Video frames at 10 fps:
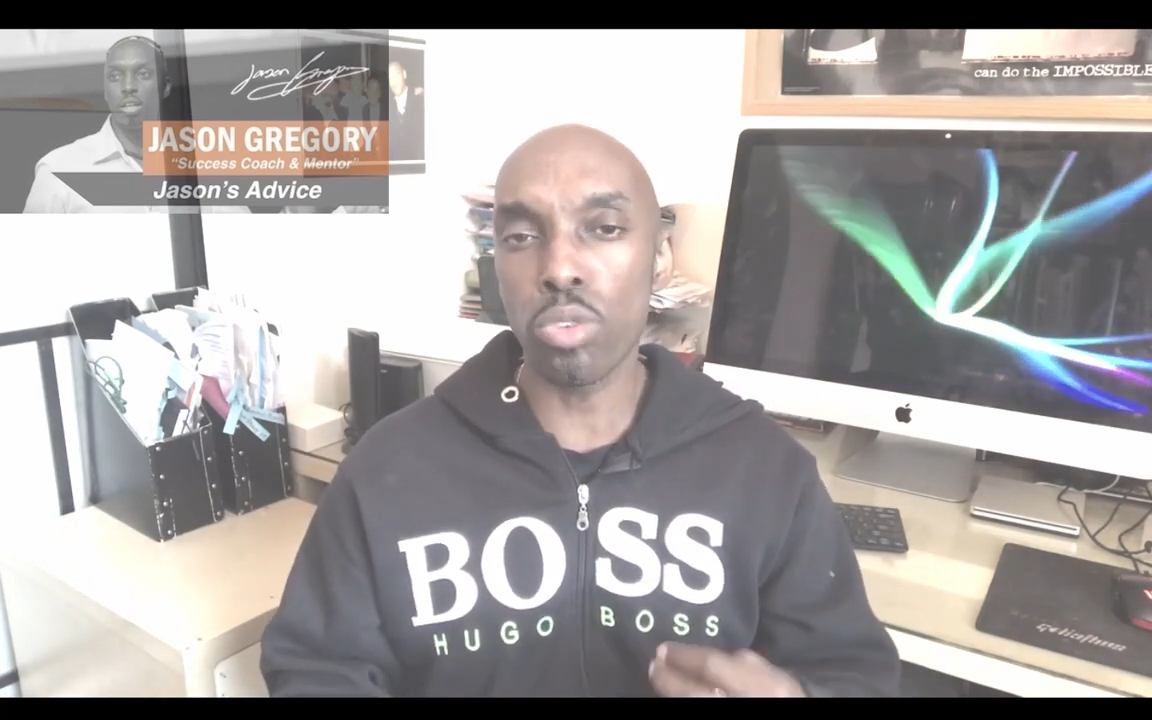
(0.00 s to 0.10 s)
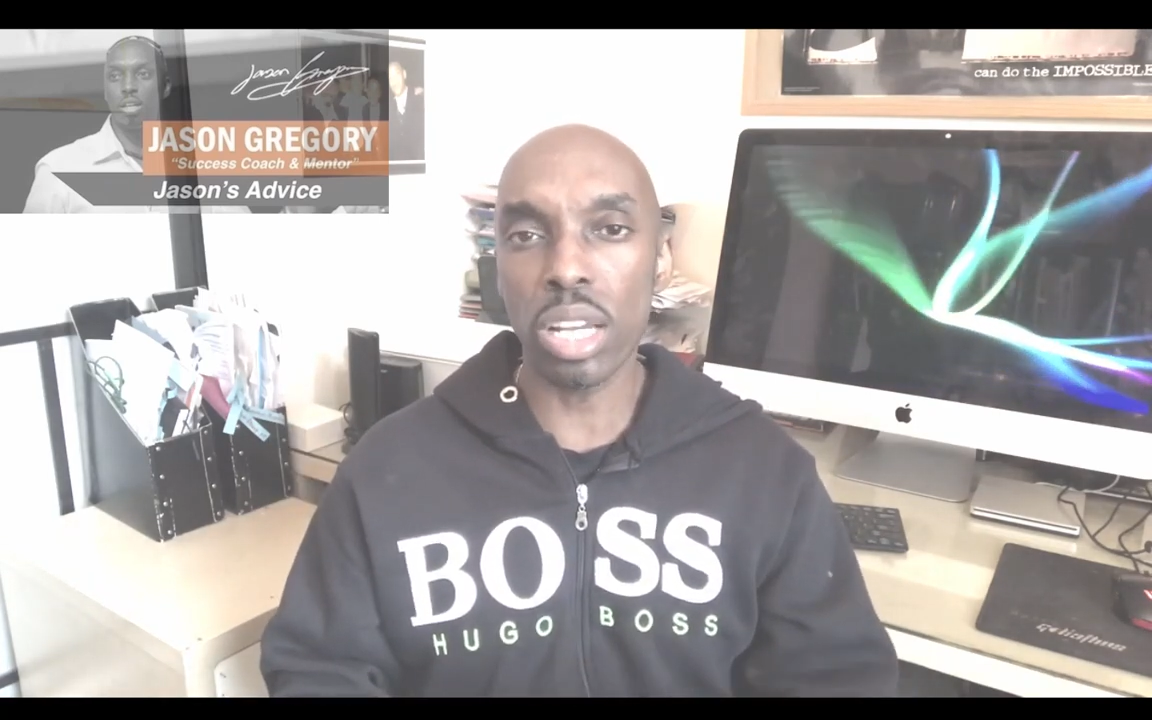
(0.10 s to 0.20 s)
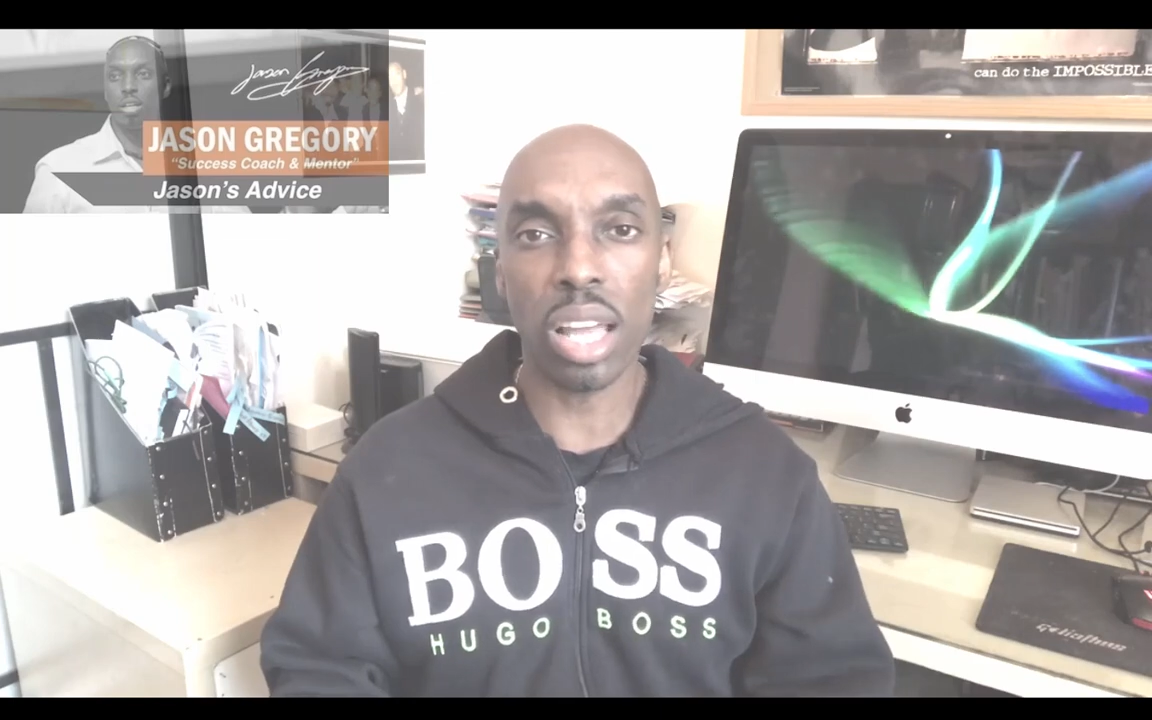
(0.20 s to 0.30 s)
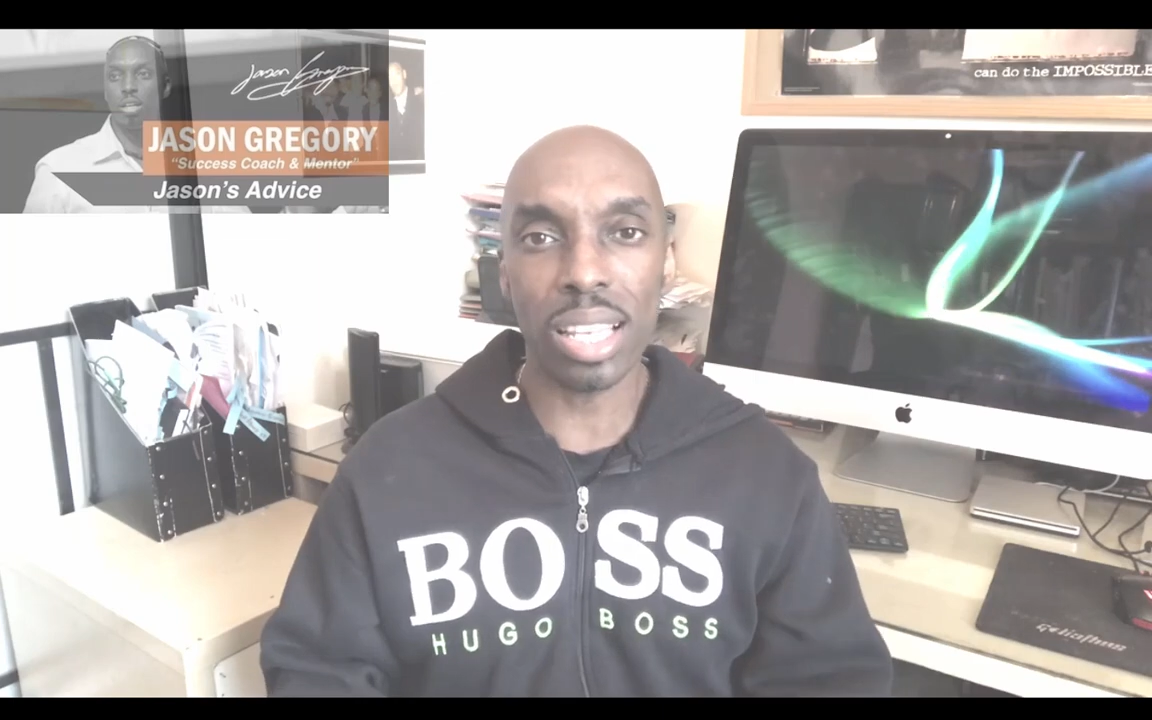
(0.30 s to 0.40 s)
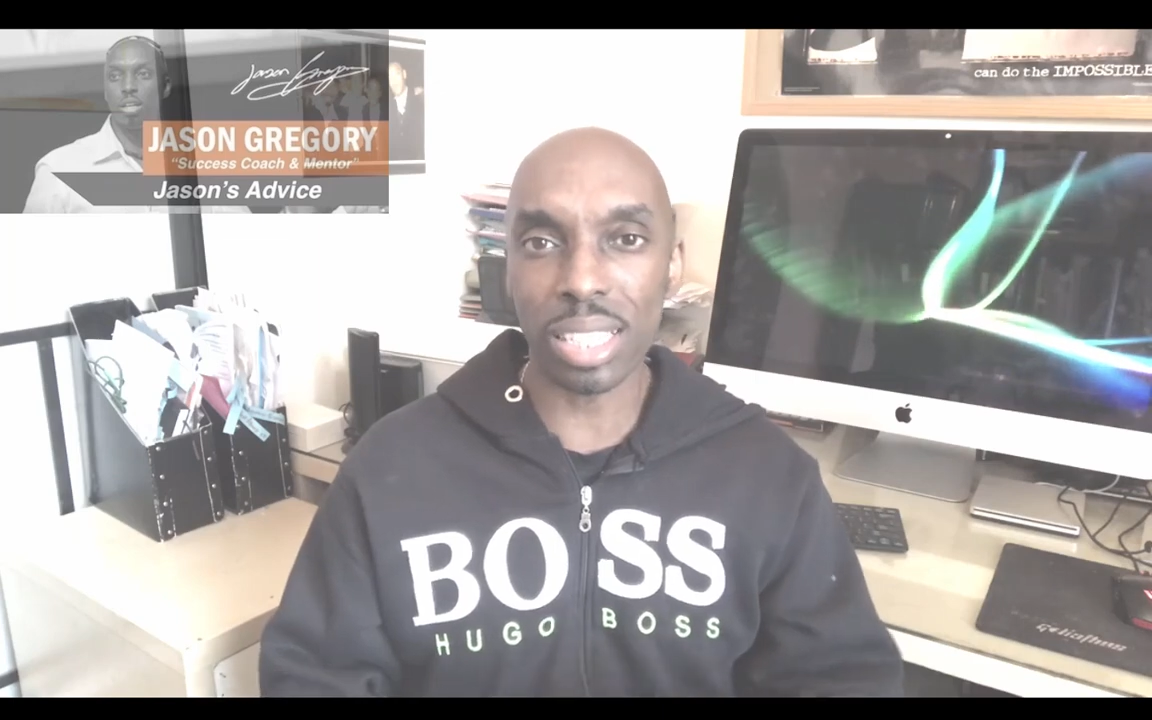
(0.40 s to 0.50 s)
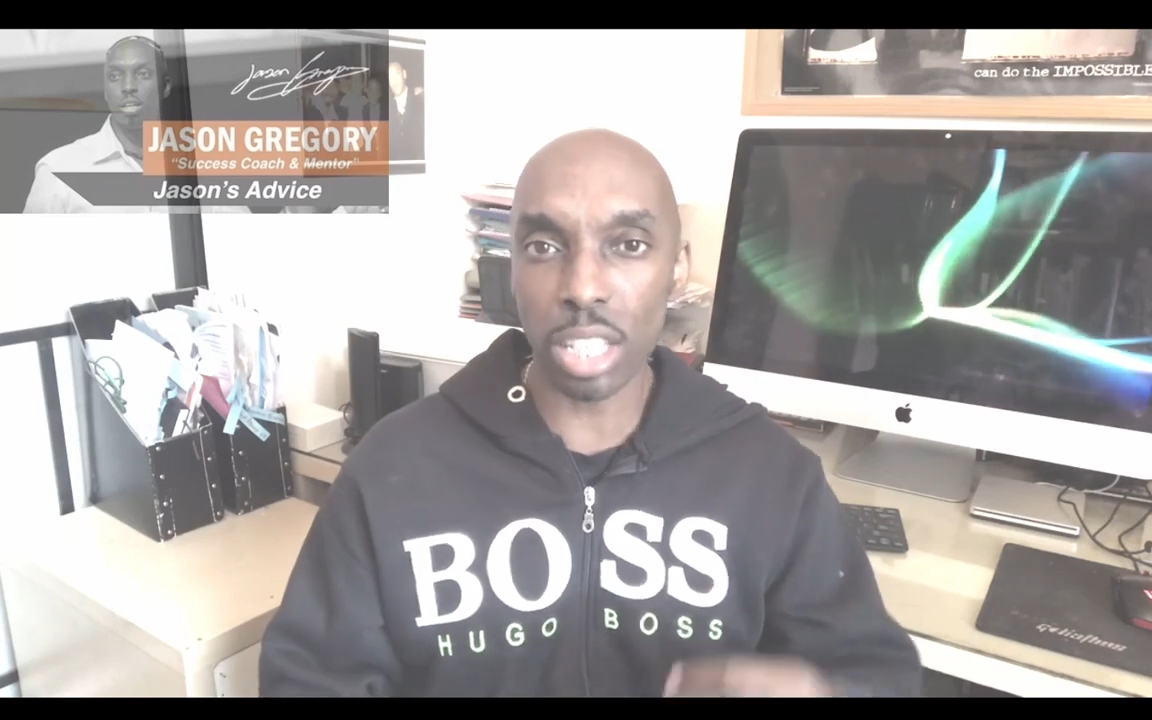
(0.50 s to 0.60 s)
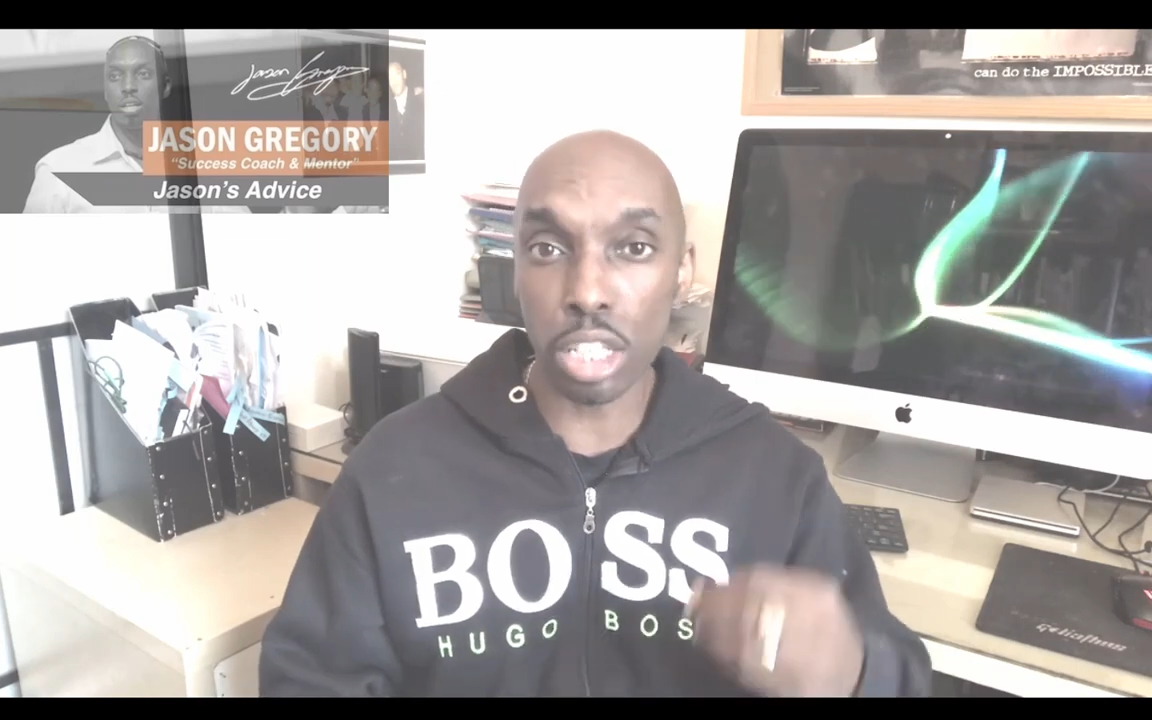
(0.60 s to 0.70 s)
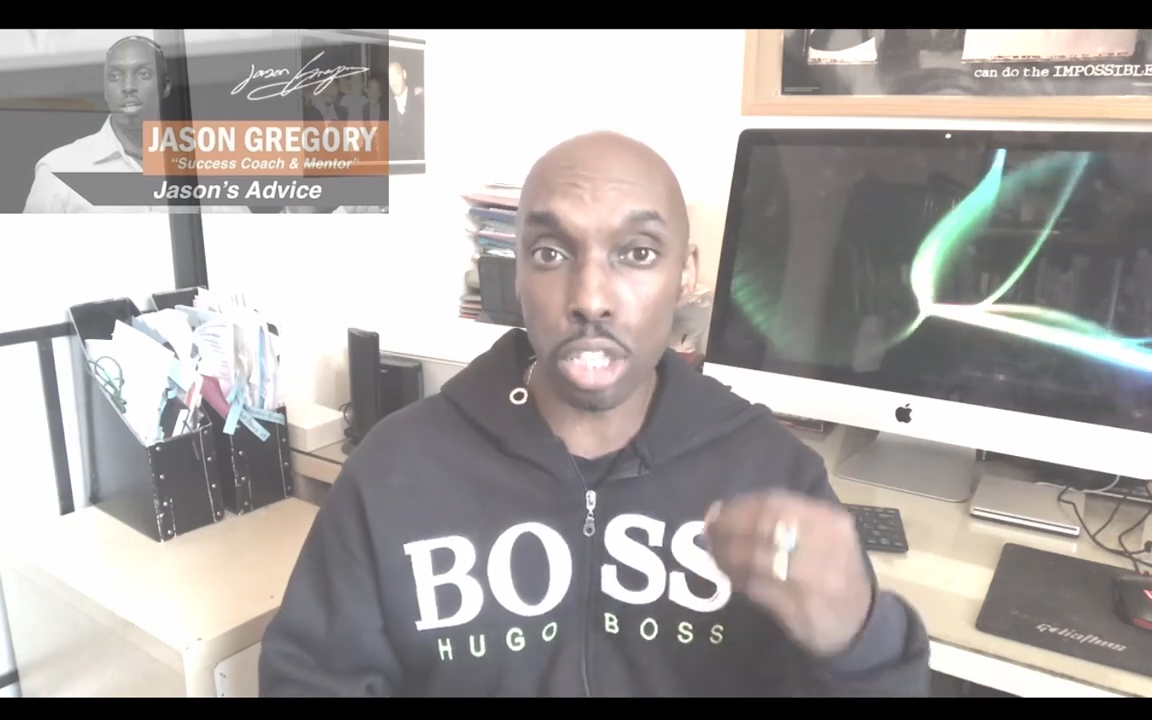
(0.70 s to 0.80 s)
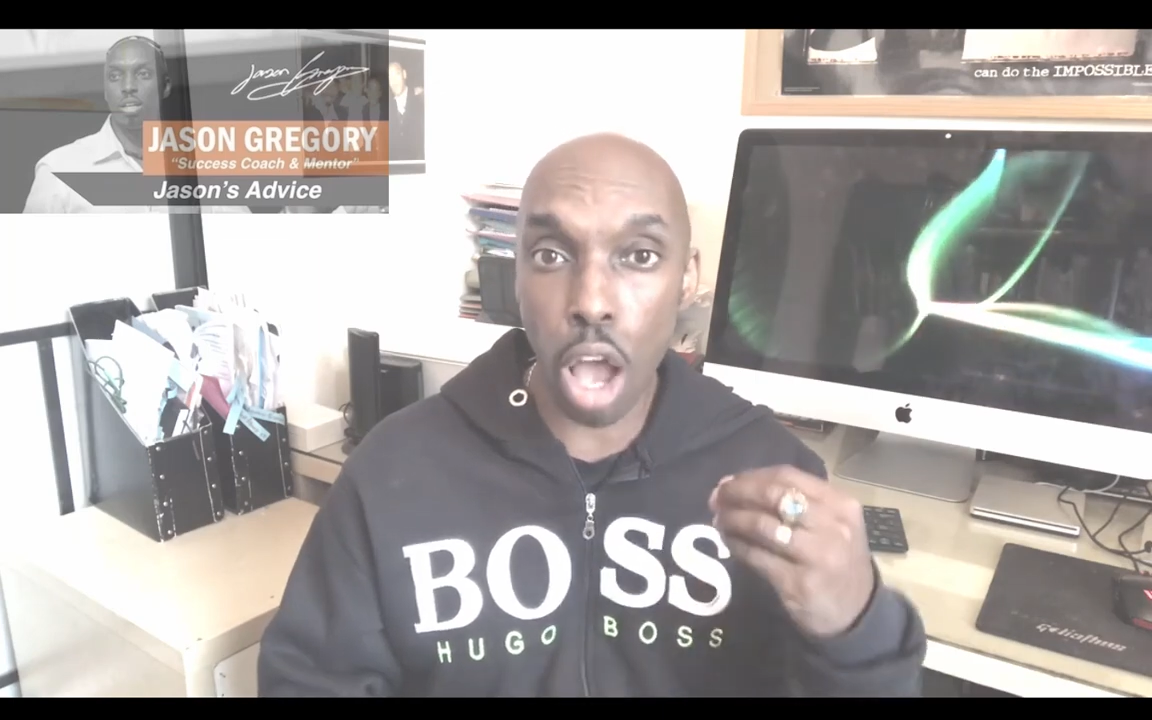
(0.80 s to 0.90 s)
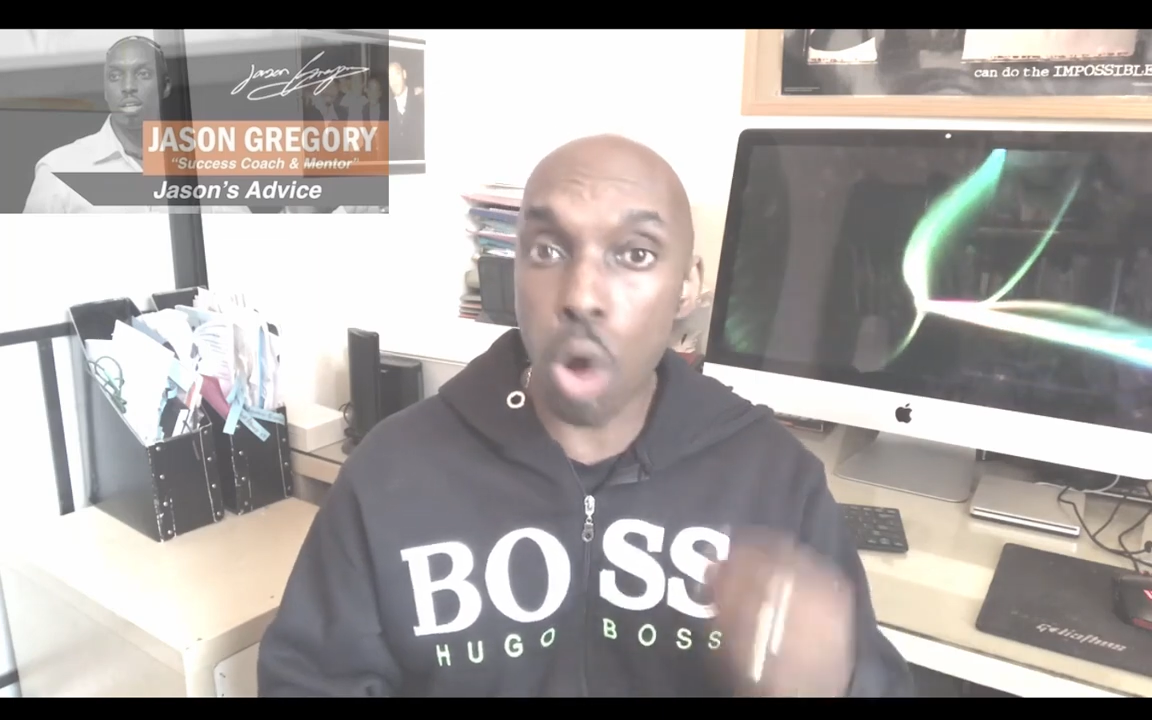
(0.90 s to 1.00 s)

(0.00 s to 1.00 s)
realize it's